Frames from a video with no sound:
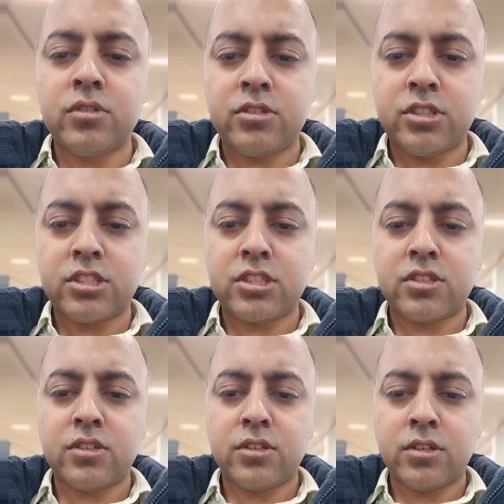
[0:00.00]
risk,
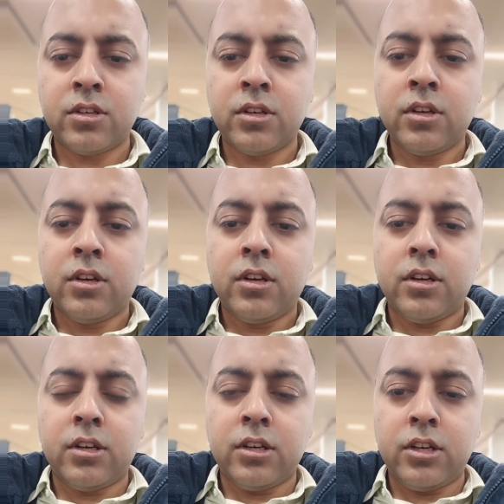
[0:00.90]

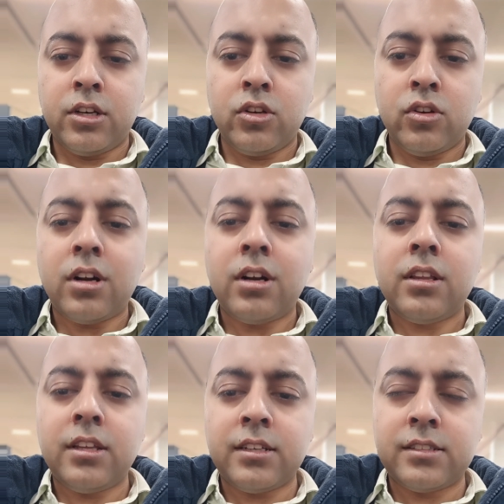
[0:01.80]
not
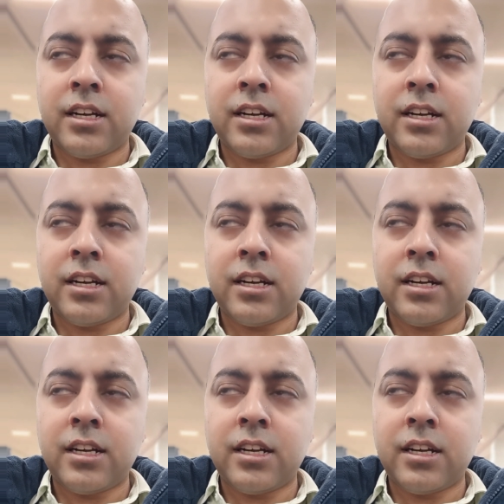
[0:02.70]
the exact